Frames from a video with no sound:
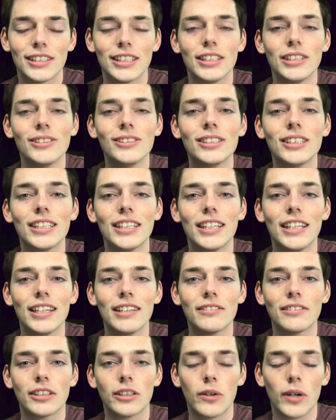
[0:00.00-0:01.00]
To use the
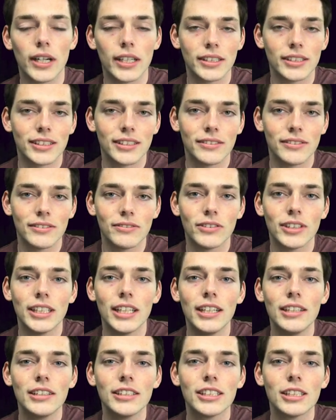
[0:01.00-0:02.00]
GET request, we
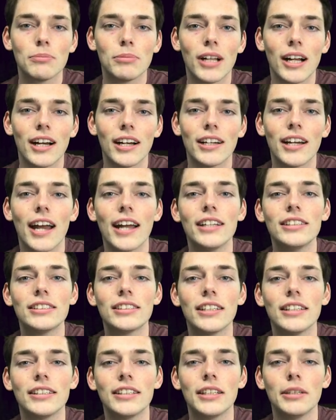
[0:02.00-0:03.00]
need to supply
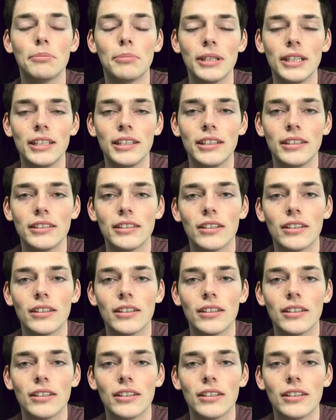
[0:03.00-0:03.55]
HTTP